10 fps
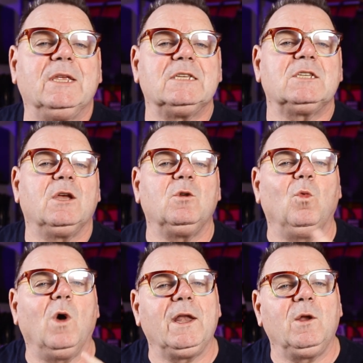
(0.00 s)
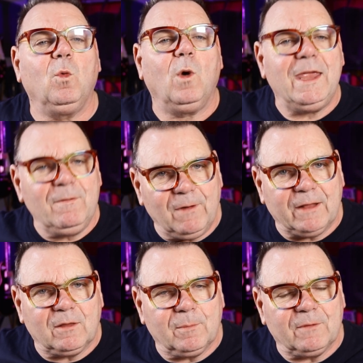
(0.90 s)
this at one
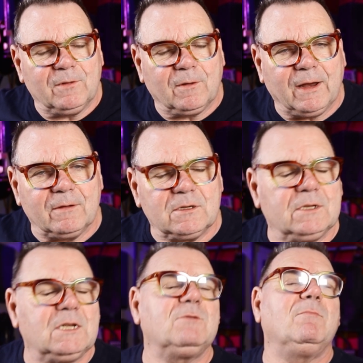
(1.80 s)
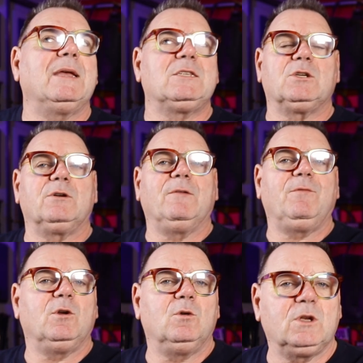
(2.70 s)
wavelength above the ground. So it doesn't matter if
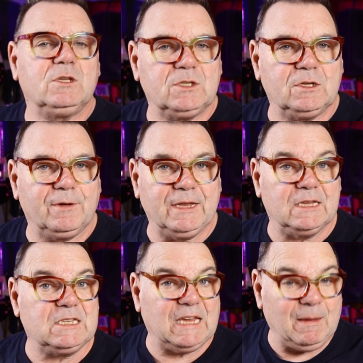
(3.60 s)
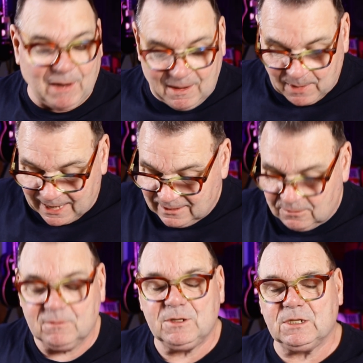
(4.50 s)
you're considering the CB band,
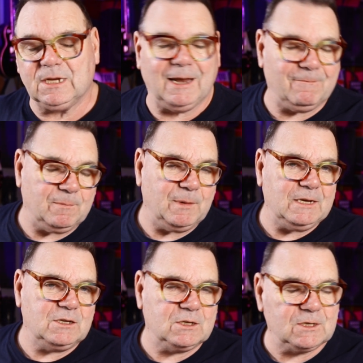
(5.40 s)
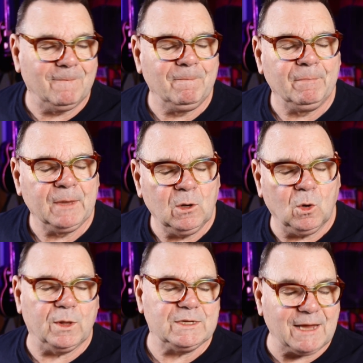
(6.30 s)
which is 11 meters,
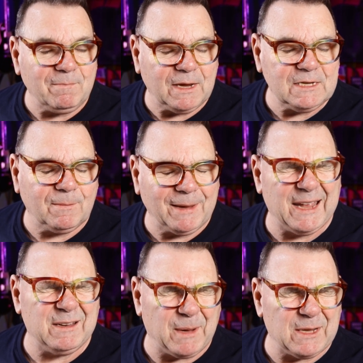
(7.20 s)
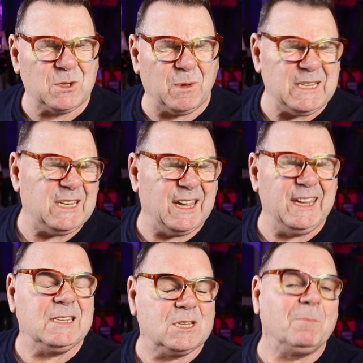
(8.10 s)
or the 10 meter band, about
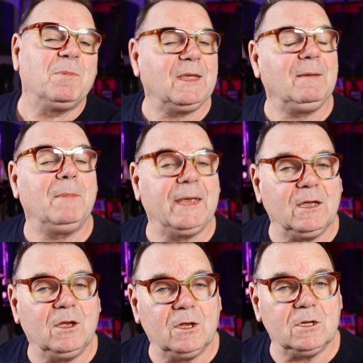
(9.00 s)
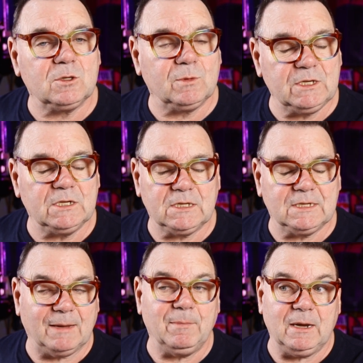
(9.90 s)
28 something megahertz, which is the
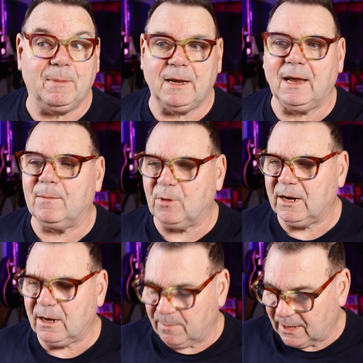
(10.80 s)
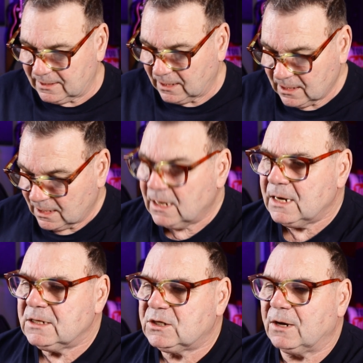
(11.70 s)
10 meter band ham radio band.
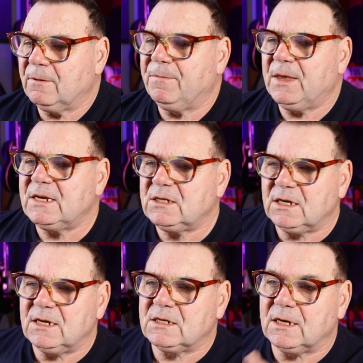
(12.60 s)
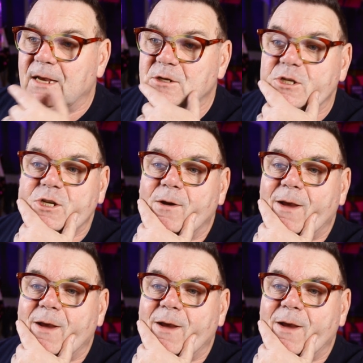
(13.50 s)
So this is, it just so